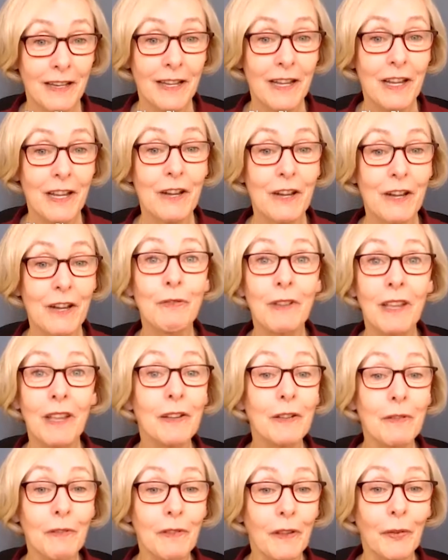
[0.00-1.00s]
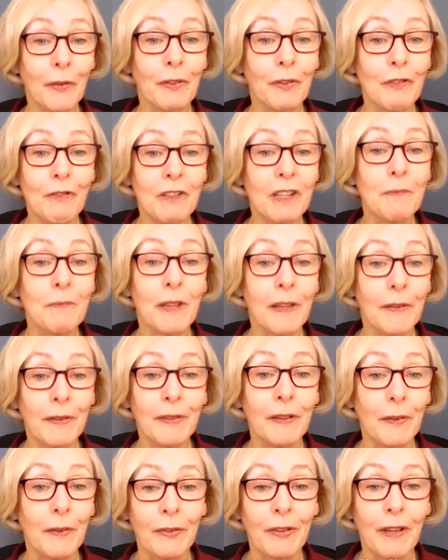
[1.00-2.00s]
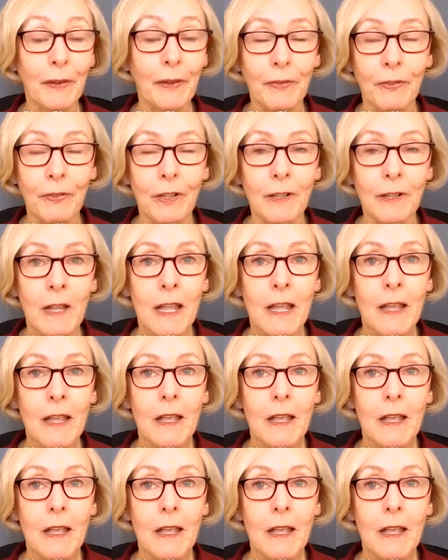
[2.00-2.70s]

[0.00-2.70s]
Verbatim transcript: here, you can do this and you can be successful.